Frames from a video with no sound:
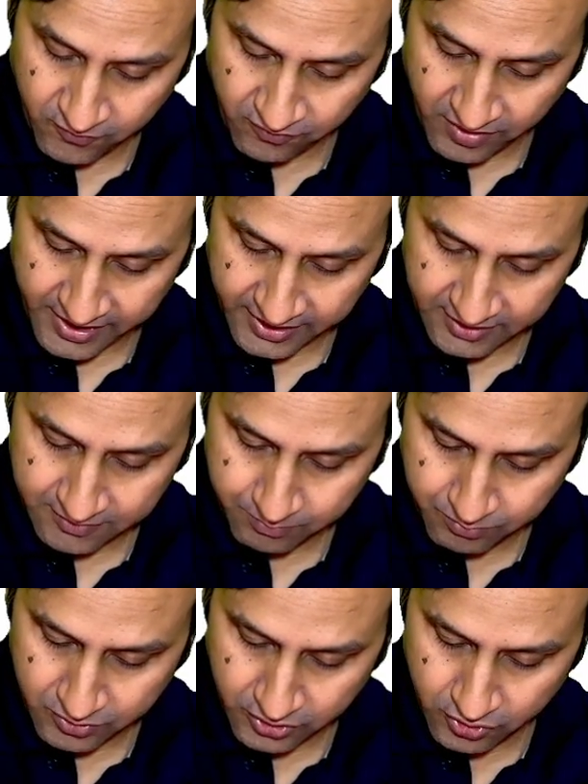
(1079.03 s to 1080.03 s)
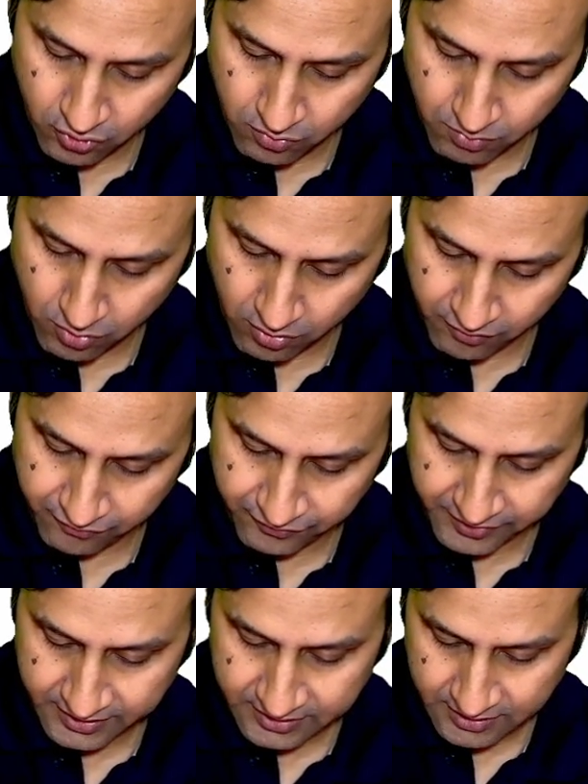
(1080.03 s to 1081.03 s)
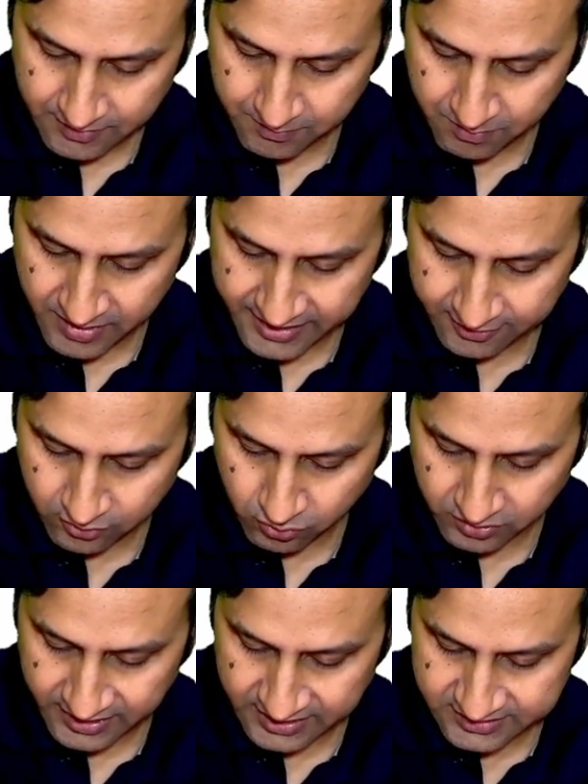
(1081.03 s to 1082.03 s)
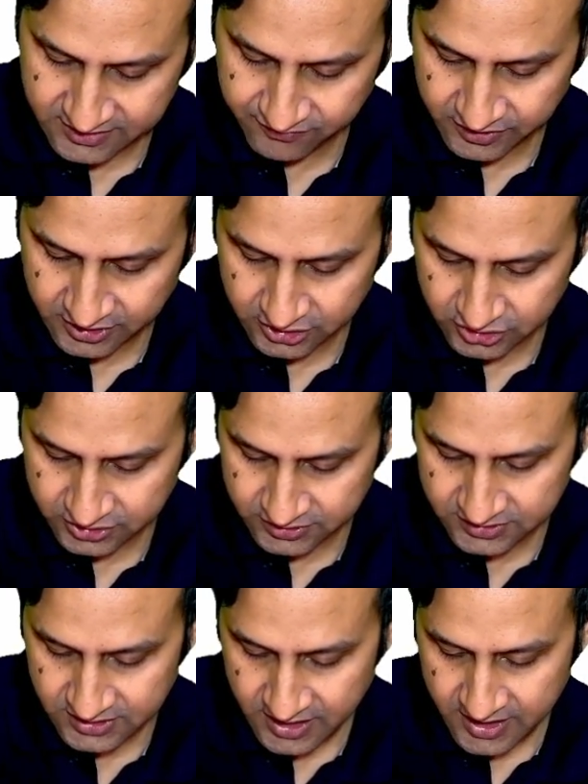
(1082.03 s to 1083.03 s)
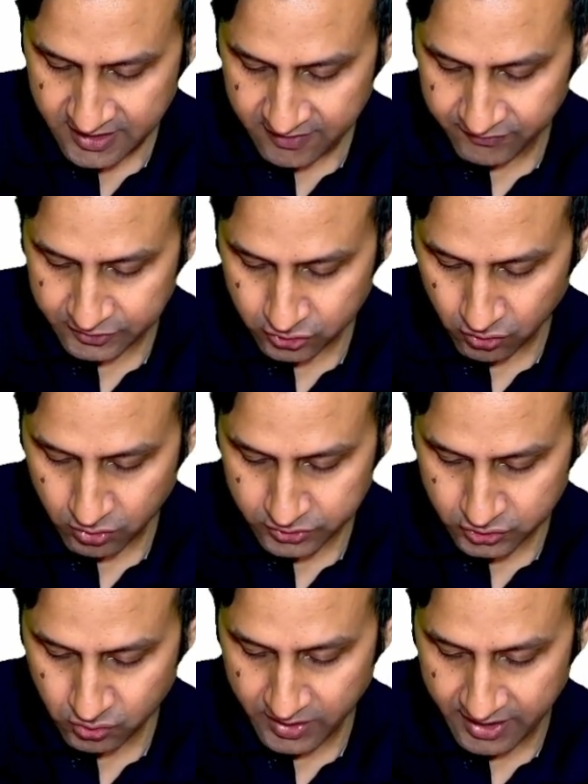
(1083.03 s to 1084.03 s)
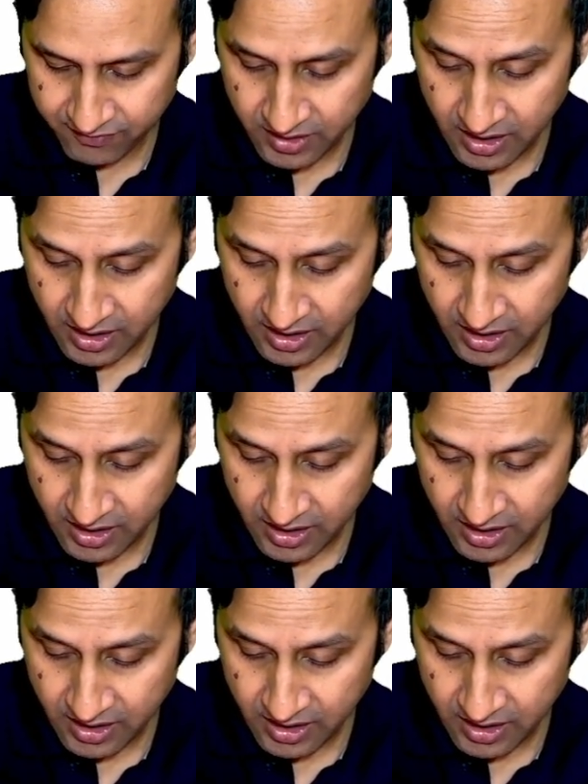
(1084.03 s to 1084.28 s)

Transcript: fine pleomorphic microcalcifications, which also have a